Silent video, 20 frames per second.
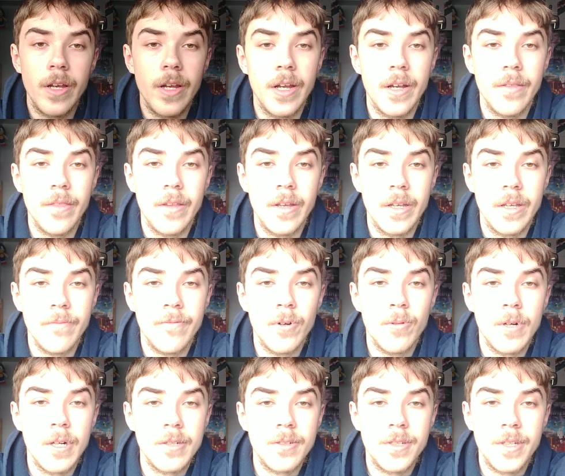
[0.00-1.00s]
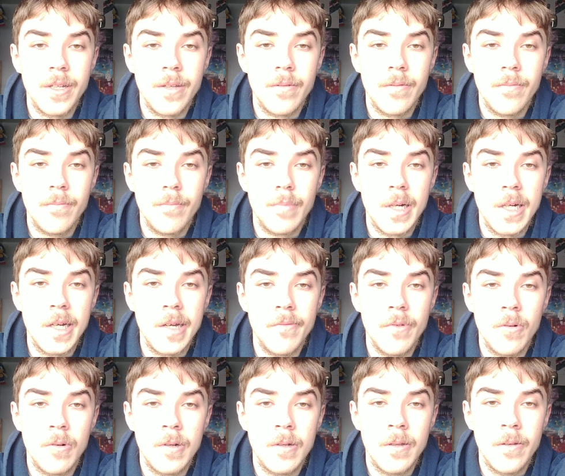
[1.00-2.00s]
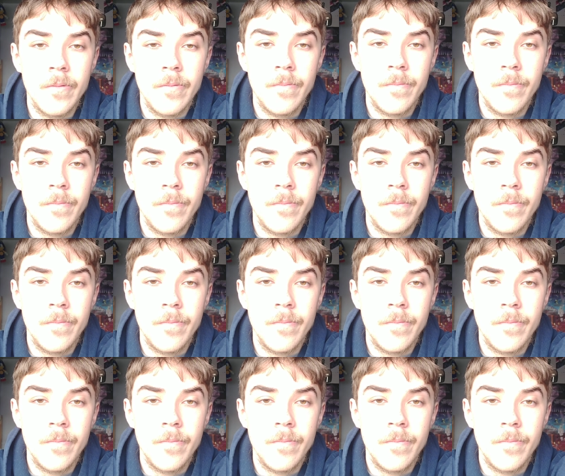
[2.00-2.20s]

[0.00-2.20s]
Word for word: And thank you for watching. Bye, everyone.